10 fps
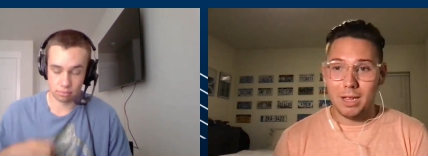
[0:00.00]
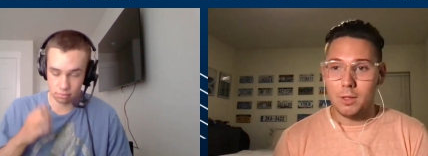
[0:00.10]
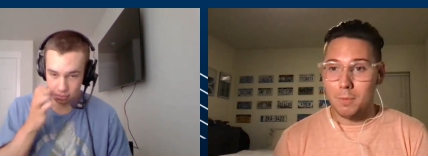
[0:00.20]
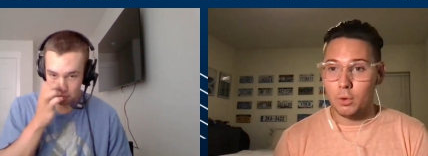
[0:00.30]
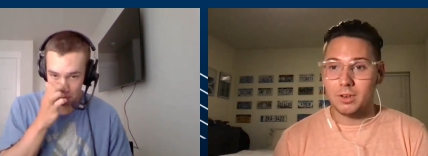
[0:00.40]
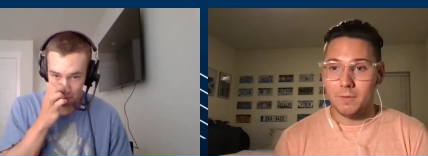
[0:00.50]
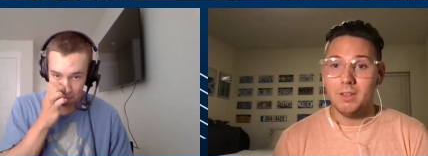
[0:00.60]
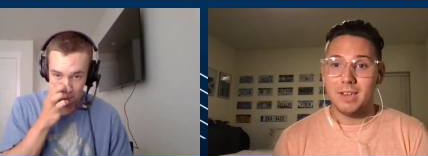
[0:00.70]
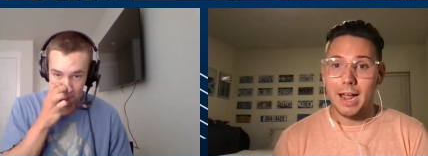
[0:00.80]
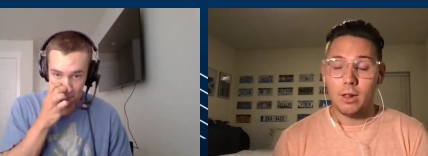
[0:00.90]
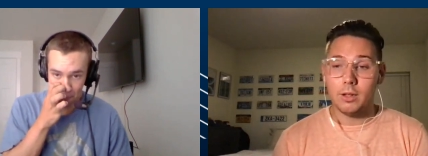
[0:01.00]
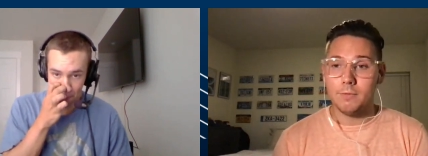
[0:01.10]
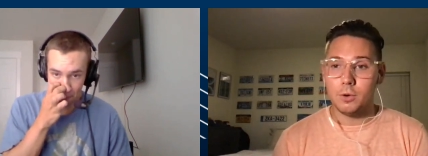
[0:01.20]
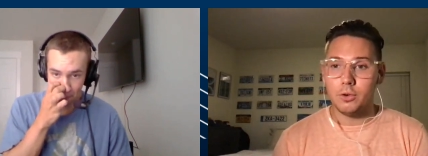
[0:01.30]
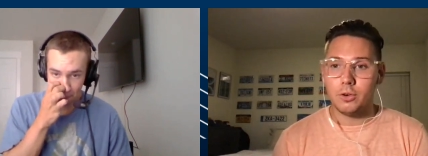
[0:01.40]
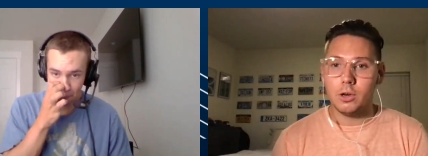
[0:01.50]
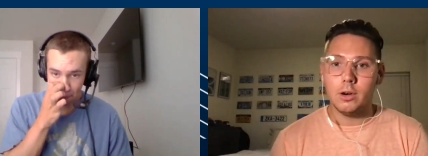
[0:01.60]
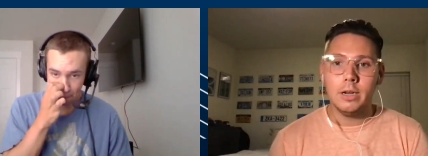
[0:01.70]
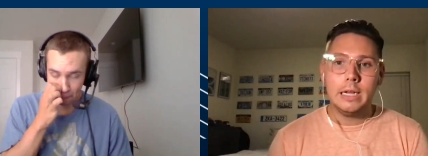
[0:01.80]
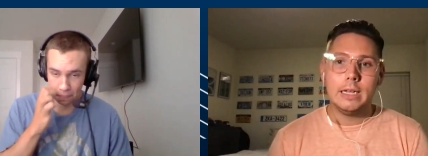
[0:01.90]
Speaker 1: made the most of his talent for
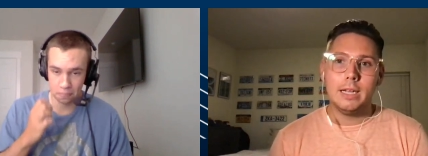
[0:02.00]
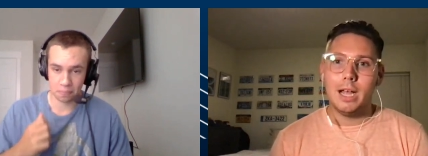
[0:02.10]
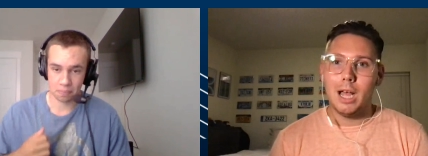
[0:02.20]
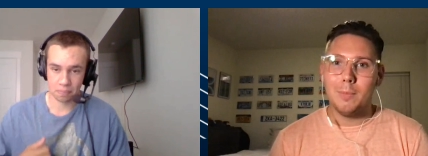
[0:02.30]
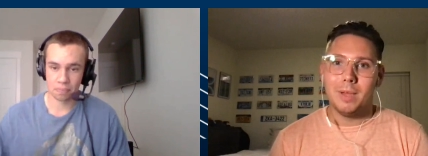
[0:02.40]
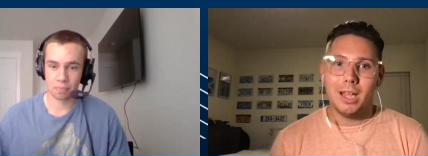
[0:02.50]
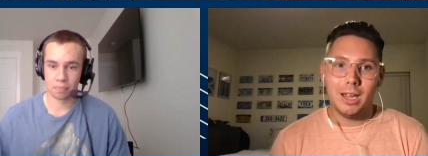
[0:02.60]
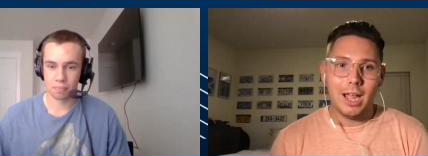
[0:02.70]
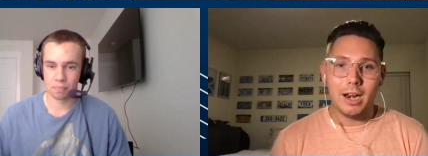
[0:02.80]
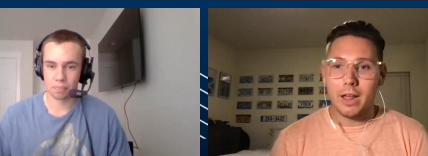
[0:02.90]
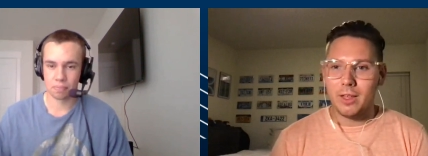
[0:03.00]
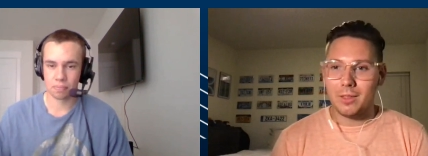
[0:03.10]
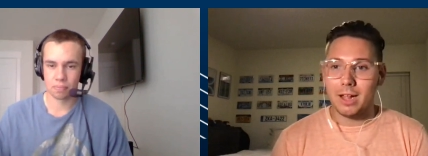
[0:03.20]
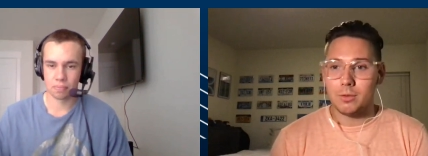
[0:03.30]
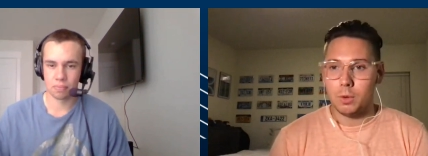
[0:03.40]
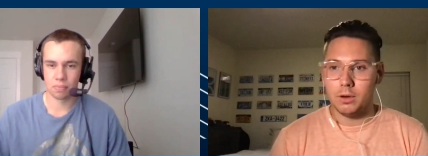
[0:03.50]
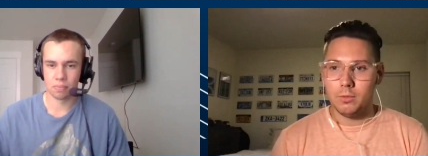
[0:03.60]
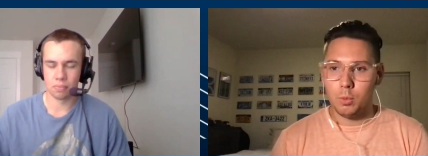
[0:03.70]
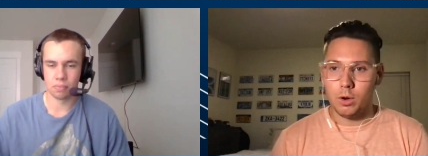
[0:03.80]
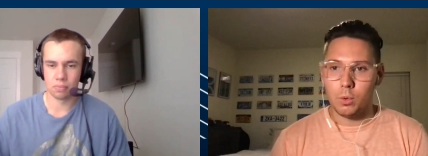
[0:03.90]
sure. Um, and, and, I think that's
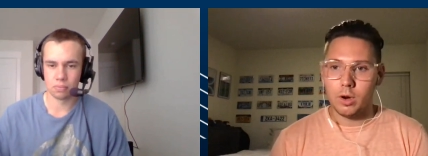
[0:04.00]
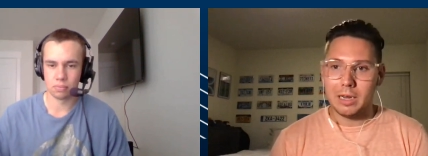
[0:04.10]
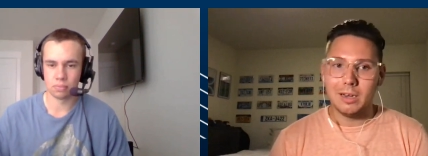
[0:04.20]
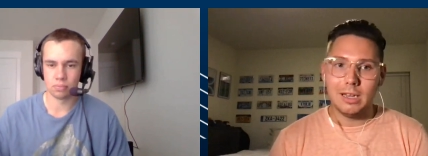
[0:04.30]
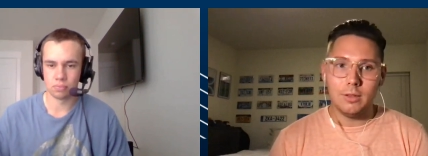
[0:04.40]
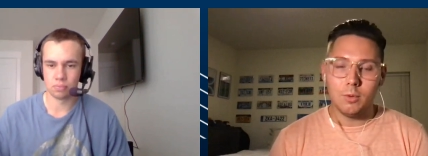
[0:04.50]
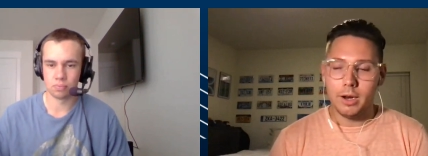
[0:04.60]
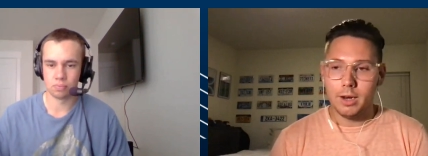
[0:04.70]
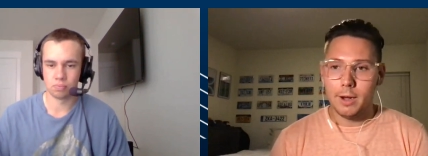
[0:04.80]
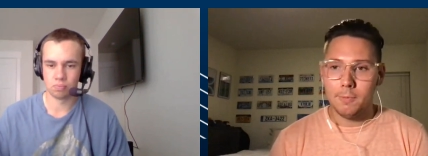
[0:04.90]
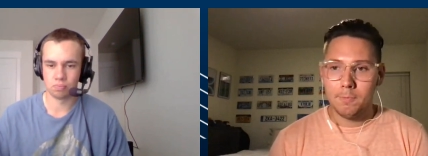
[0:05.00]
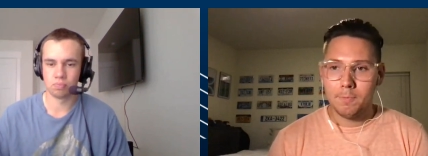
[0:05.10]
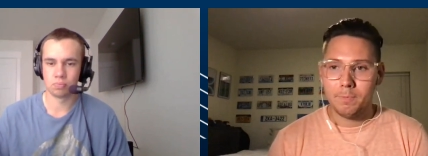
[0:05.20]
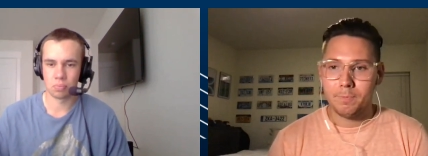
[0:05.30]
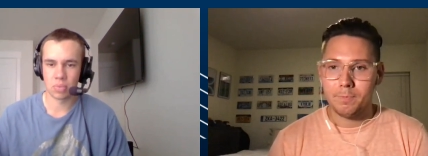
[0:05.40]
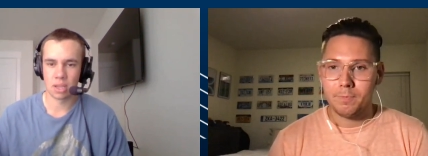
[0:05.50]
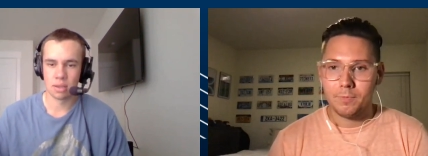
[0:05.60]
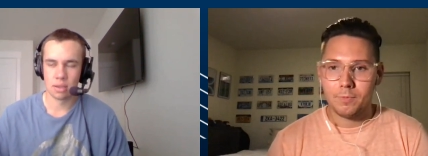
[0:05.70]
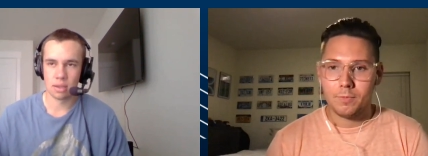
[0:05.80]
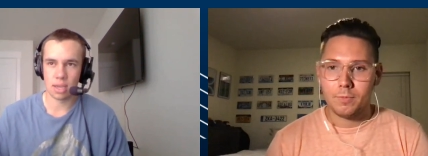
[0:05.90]
what what Oregon needs right now.
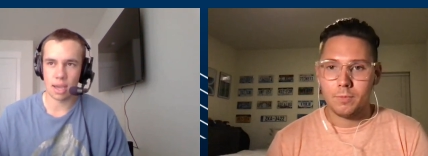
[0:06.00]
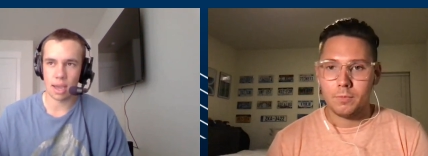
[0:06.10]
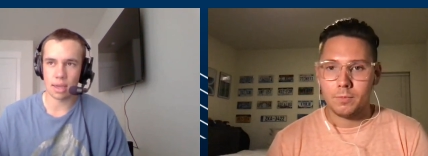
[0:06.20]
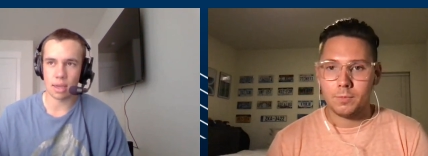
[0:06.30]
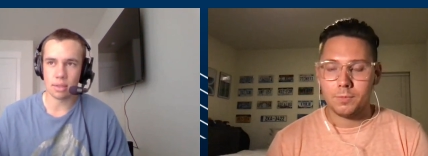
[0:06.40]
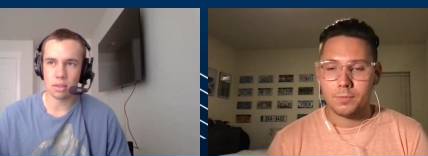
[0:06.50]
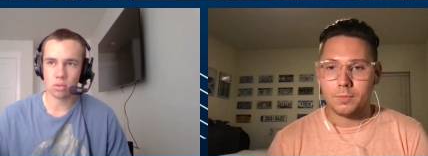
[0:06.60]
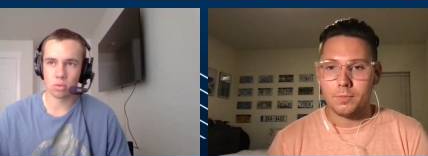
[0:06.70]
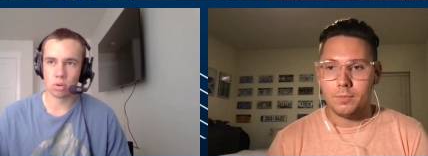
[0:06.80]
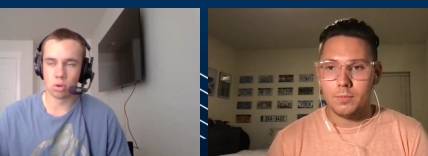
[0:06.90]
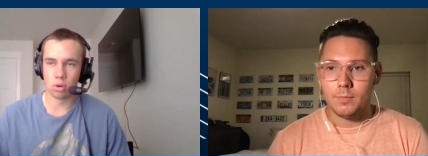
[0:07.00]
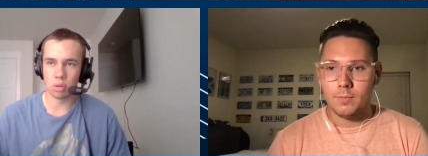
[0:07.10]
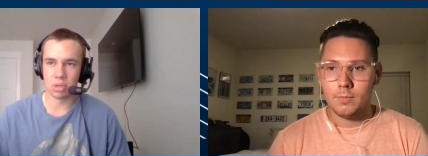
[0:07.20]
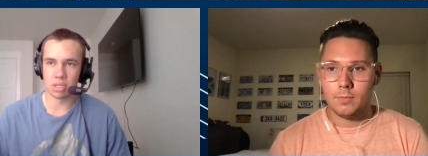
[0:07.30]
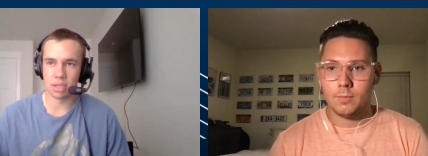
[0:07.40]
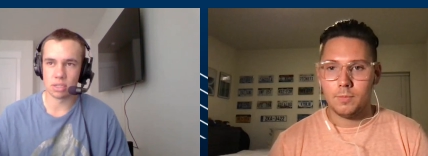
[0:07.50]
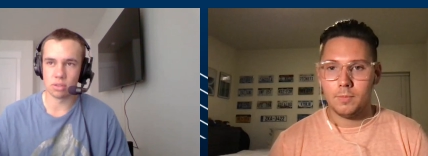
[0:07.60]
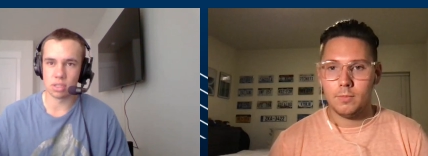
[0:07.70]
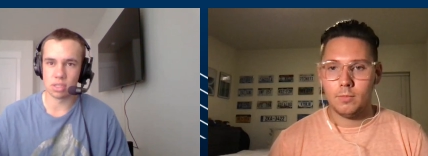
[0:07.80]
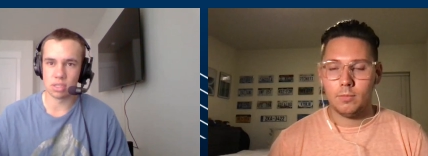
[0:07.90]
Speaker 2: Yeah, I, I, think the recruiting
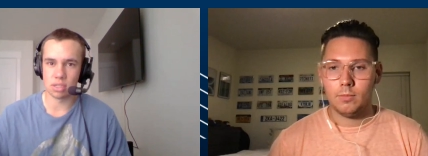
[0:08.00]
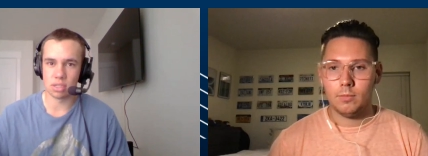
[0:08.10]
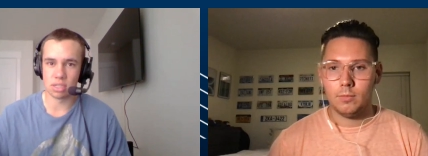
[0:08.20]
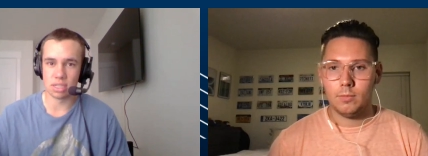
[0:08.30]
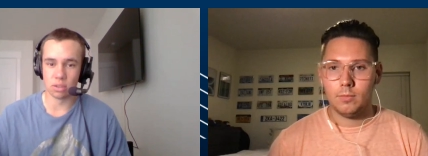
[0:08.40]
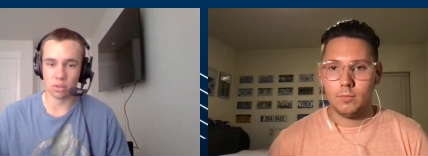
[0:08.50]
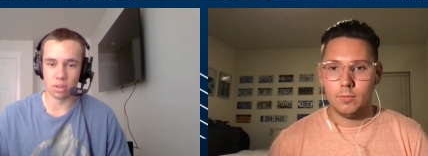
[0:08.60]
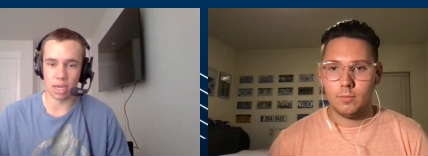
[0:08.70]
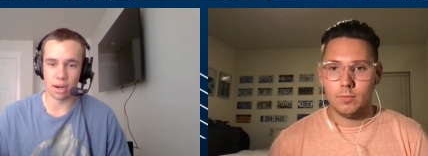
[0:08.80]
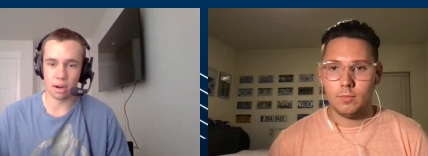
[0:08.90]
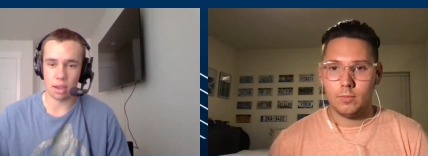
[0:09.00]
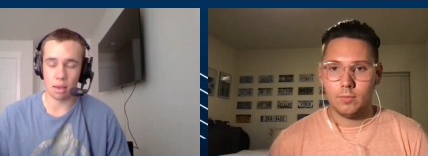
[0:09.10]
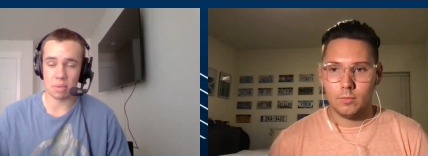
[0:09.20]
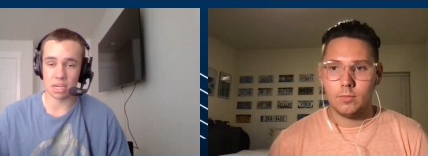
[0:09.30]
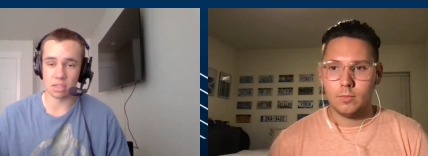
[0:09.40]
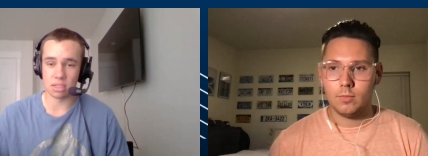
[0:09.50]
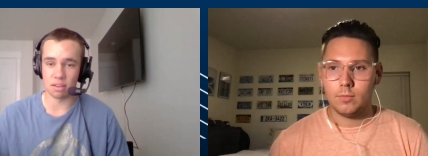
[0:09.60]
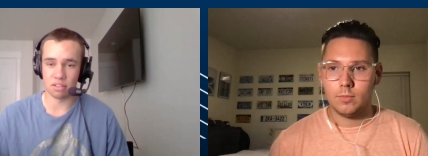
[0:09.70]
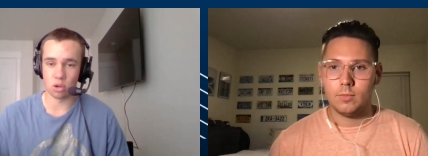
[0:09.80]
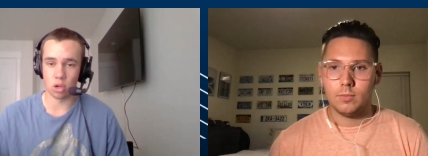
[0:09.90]
potential is still there. I mean, it's
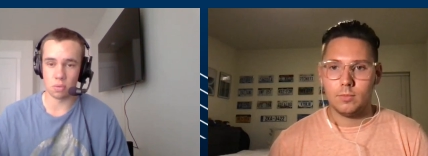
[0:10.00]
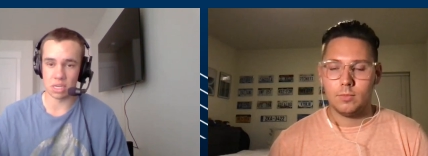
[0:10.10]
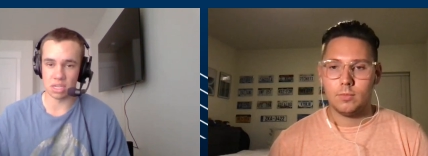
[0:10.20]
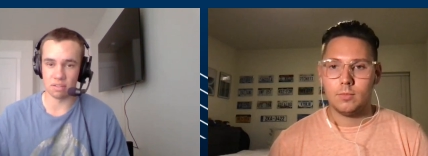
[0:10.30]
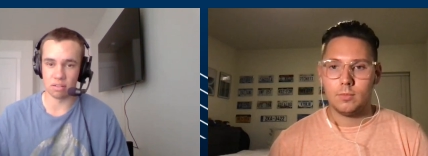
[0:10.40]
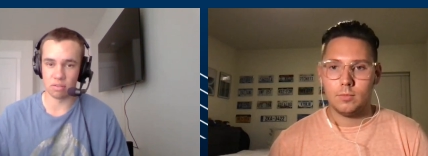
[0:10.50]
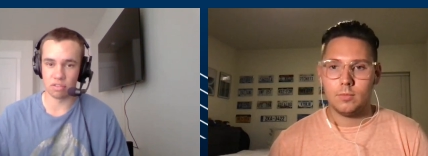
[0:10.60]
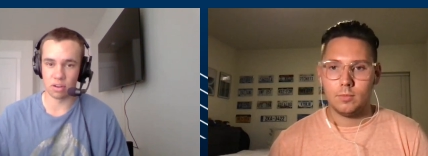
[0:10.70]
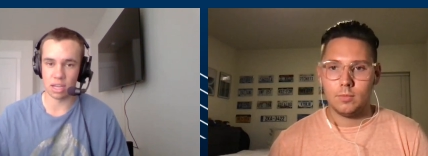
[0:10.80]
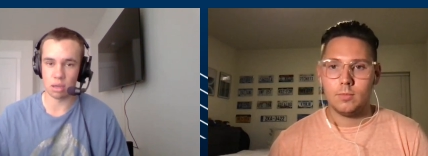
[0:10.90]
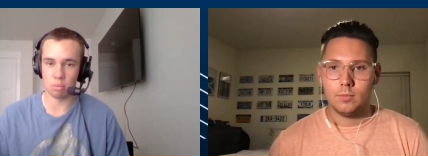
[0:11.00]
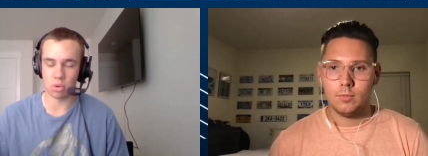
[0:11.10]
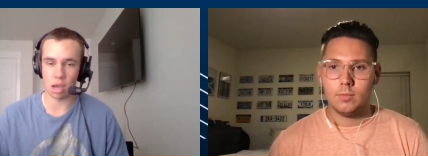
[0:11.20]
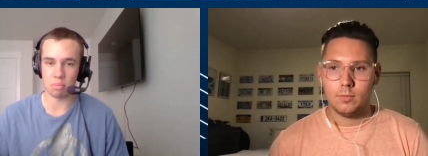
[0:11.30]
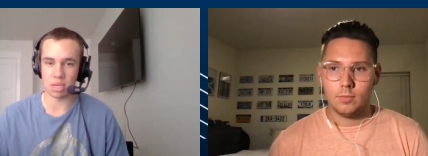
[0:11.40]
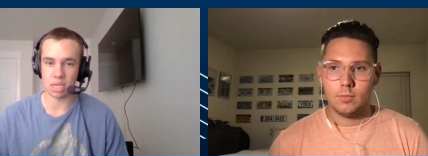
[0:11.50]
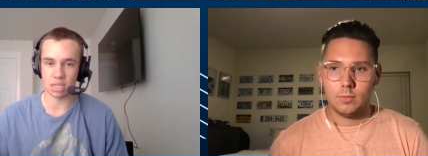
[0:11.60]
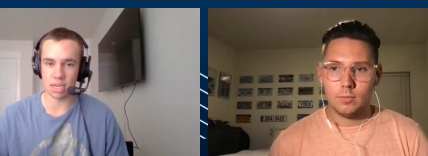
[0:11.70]
definitely going to be different for him not being